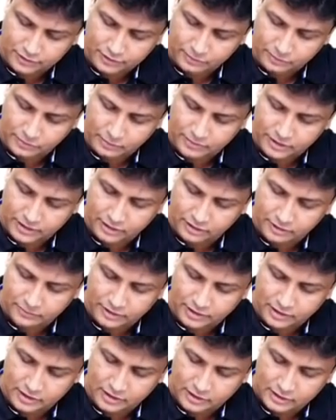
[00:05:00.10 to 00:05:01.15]
of that membrane in the
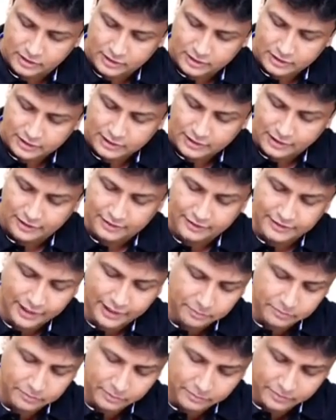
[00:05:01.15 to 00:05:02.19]
middle, and
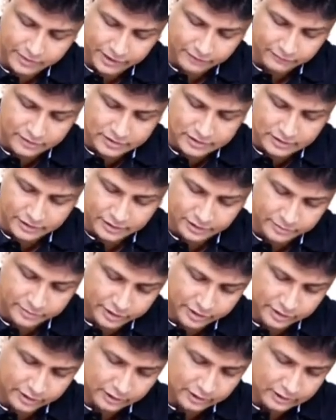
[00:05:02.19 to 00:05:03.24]
that membrane is nothing
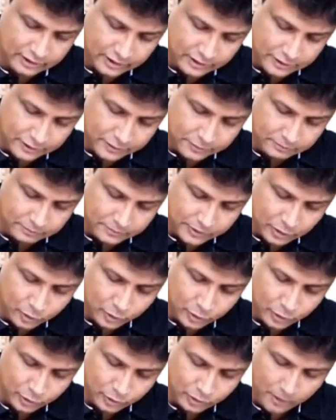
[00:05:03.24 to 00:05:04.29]
but the
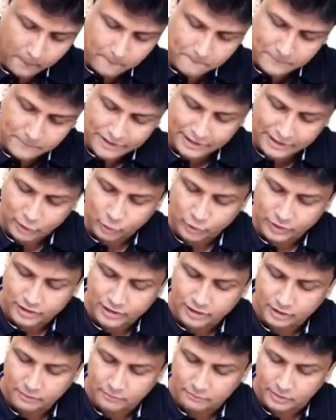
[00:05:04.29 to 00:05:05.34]

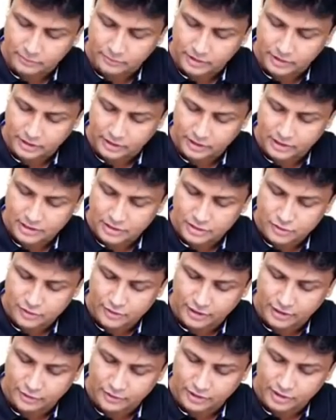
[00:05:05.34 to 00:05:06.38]
pleuroperitoneal membrane. I'll just
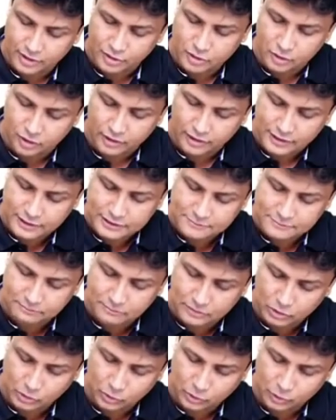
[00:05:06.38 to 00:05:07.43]
write down in short as
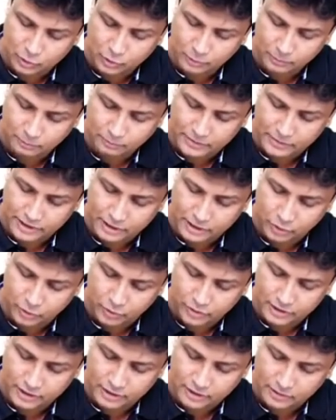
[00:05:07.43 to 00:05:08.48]

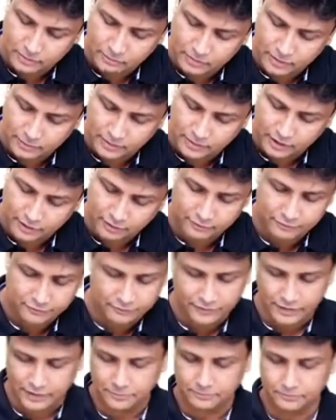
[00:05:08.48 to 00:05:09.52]
pleuroperitoneal membrane.
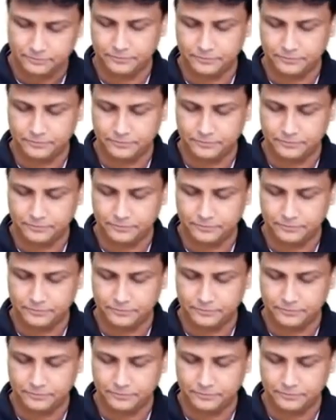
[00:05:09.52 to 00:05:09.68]
Fine.